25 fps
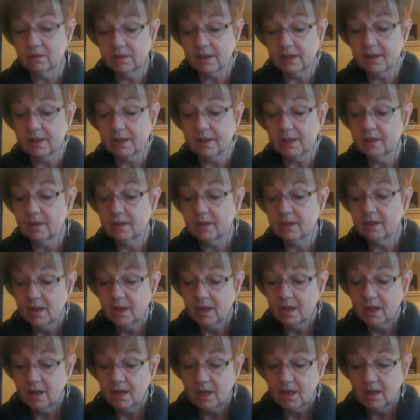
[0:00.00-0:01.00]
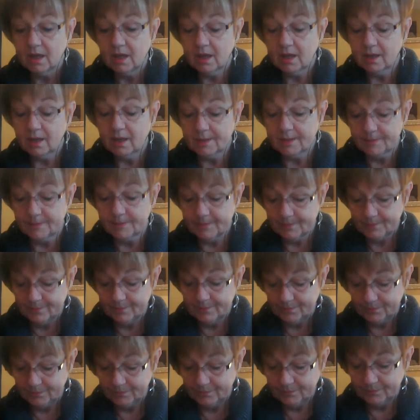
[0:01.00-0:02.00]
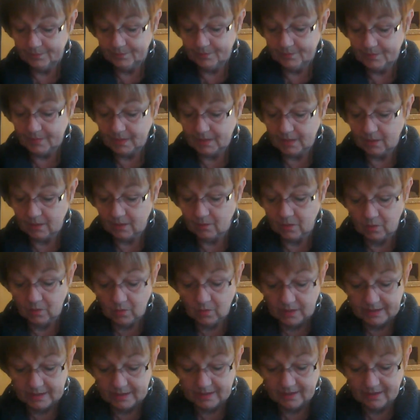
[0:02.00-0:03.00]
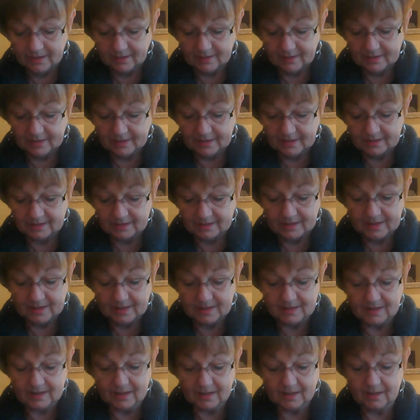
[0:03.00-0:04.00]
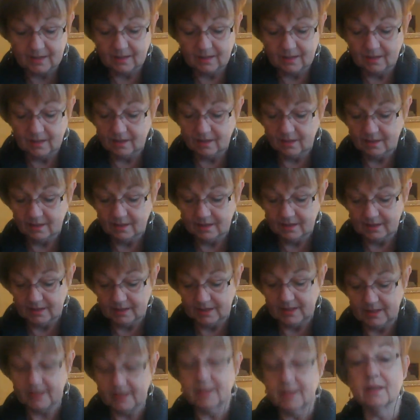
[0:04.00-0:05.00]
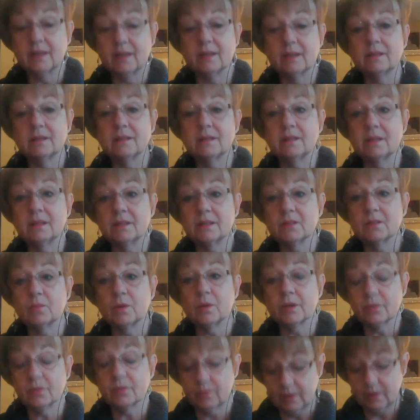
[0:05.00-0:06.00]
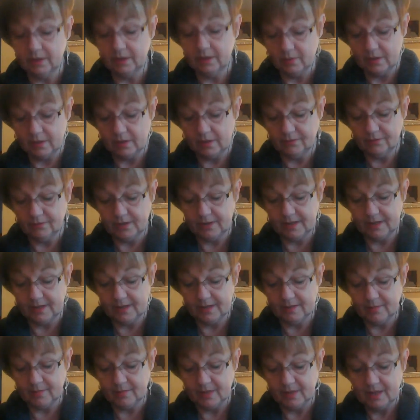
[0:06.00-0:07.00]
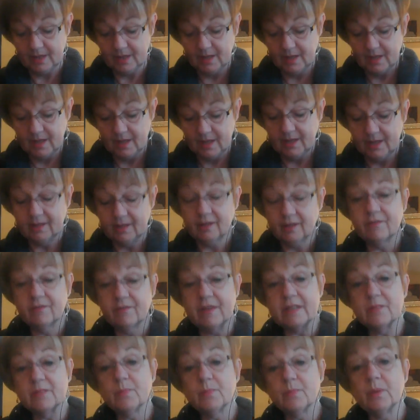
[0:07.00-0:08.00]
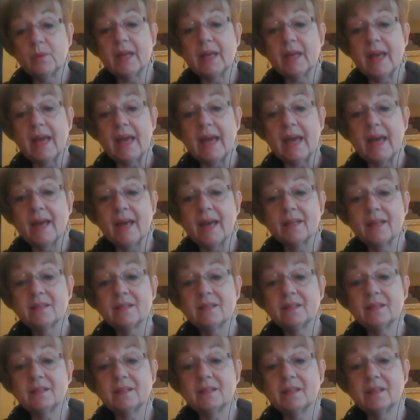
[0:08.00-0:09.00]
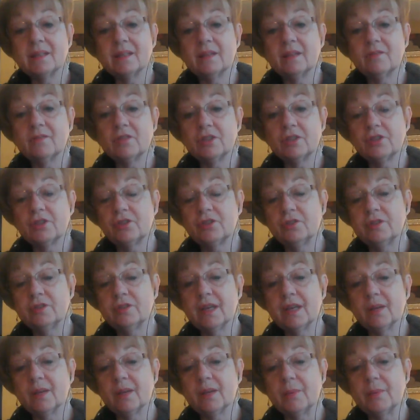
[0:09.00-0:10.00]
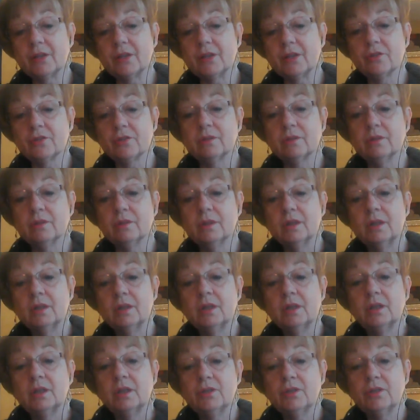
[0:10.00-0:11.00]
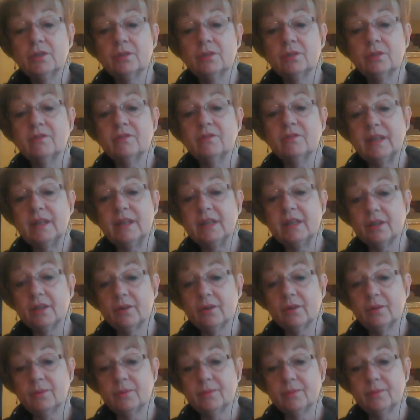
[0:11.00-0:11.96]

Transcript: Okay. Well, one of the things that he said that he does that's worked really well for him in the Facebook ads, instead of just using a picture, do a video.